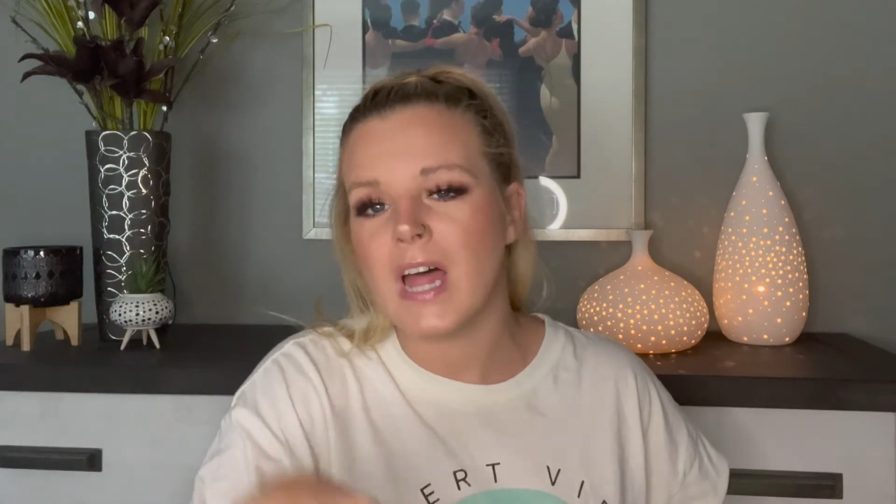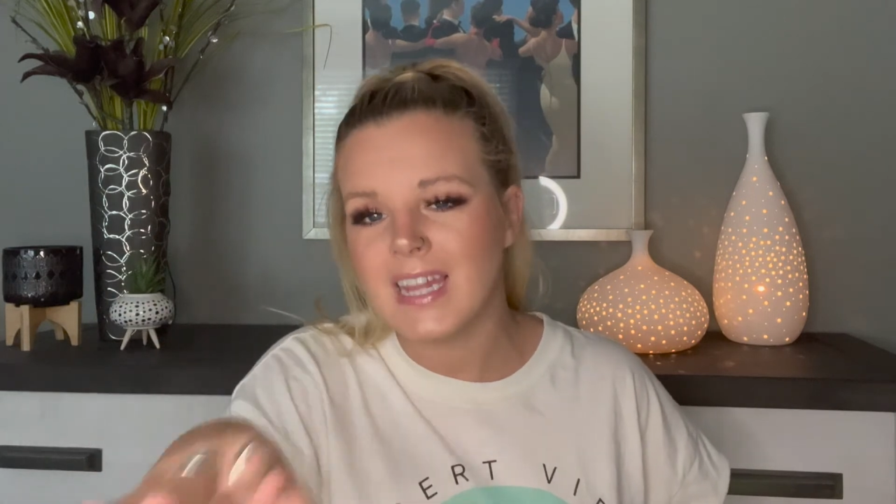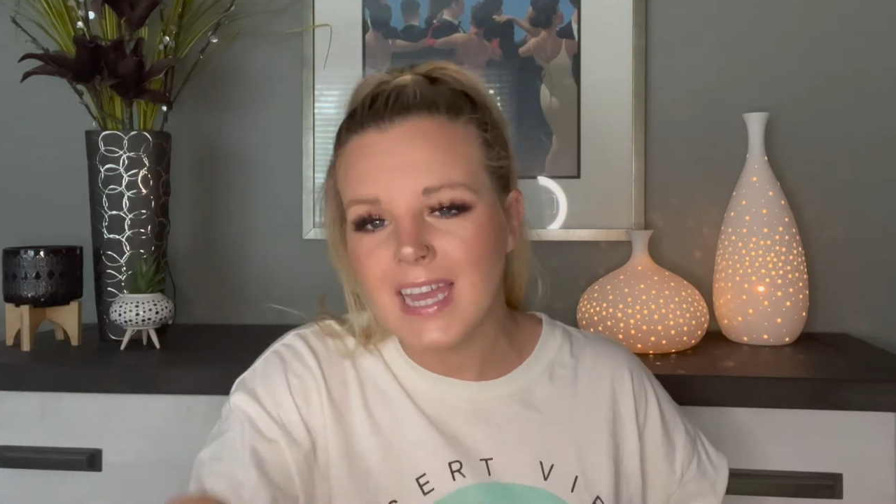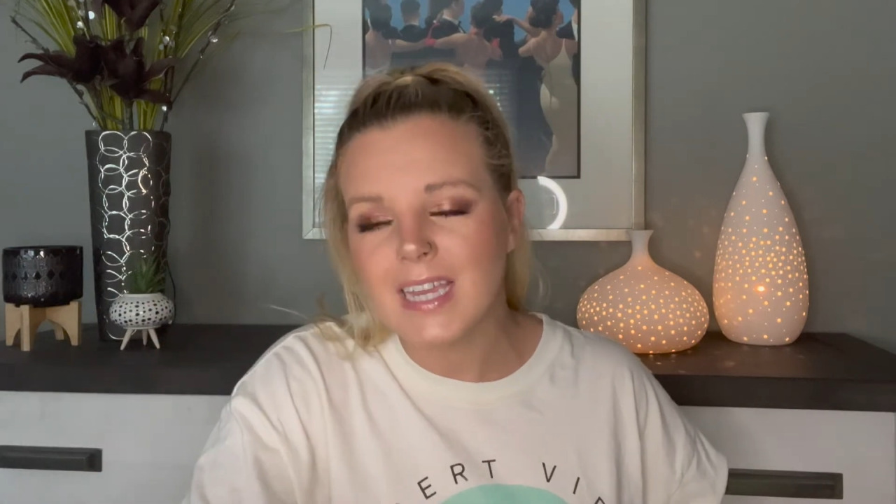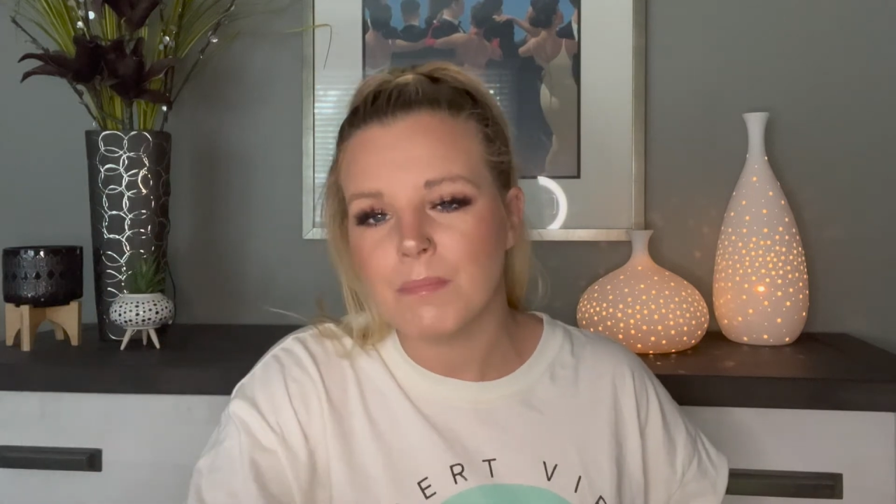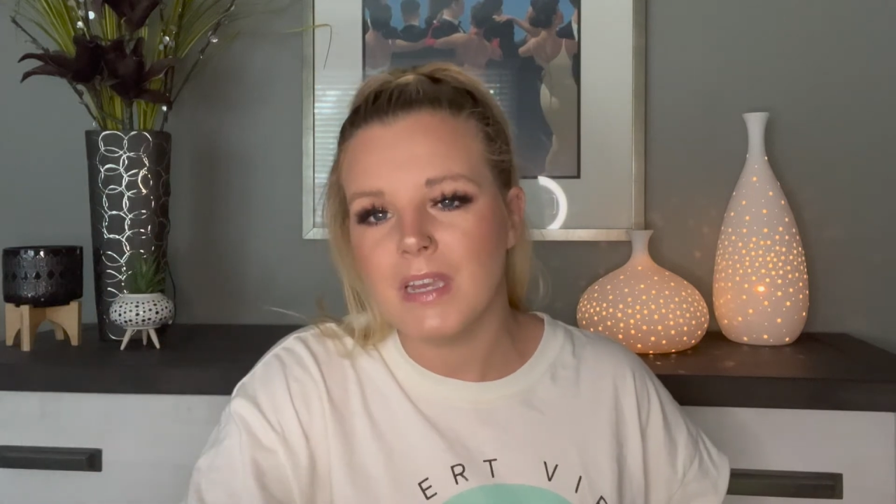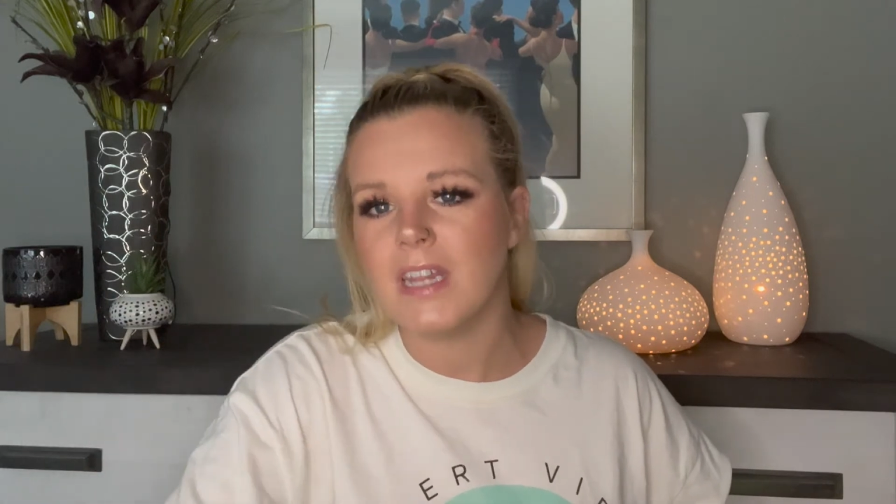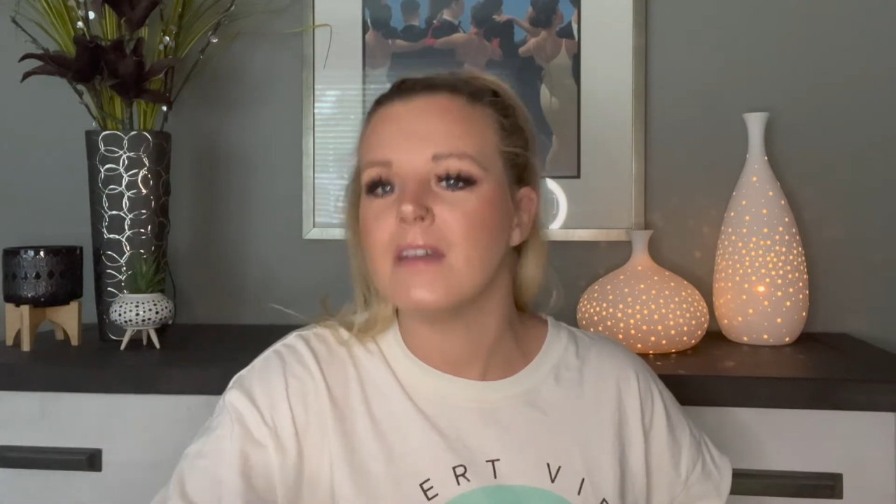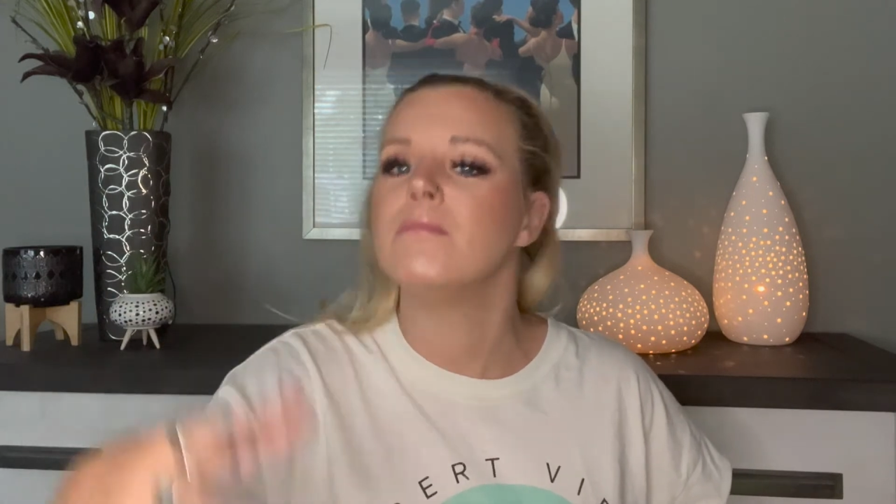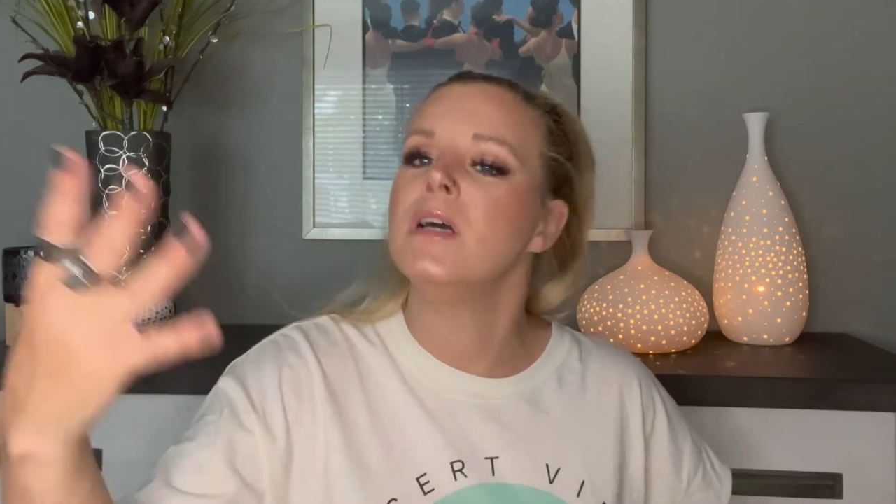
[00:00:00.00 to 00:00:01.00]
I like a
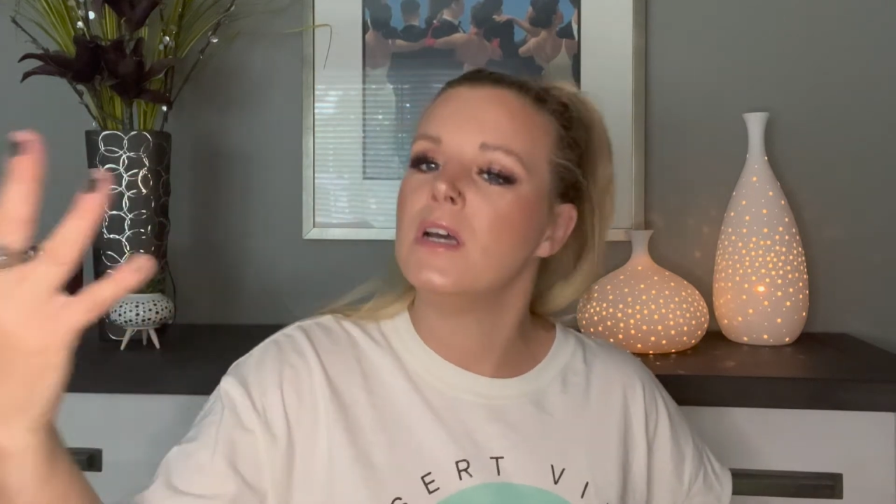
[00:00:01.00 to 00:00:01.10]
medium.